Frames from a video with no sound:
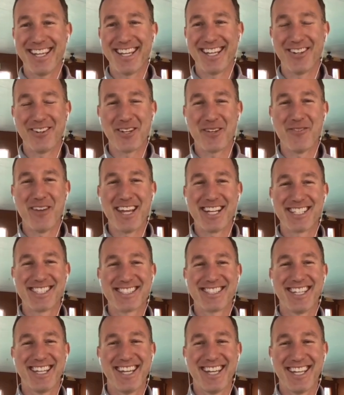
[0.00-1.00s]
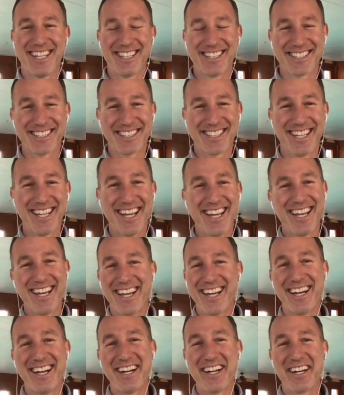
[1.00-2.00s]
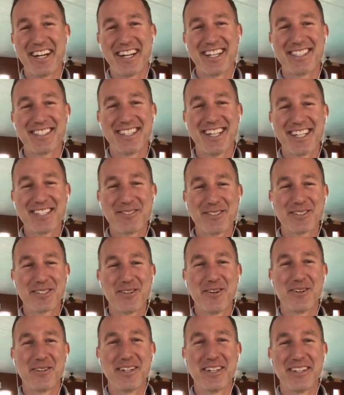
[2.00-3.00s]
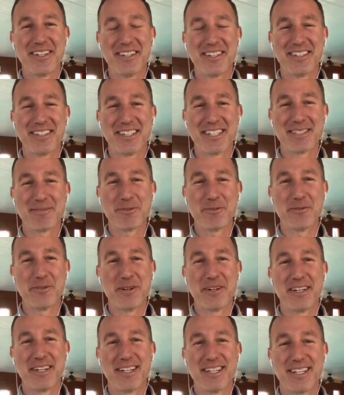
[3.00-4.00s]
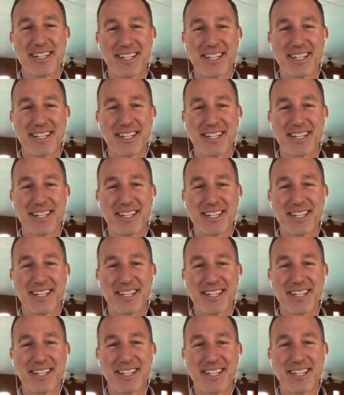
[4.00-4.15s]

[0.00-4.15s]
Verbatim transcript: that only makes sense. All right, so that's what's going on there. Let's move on.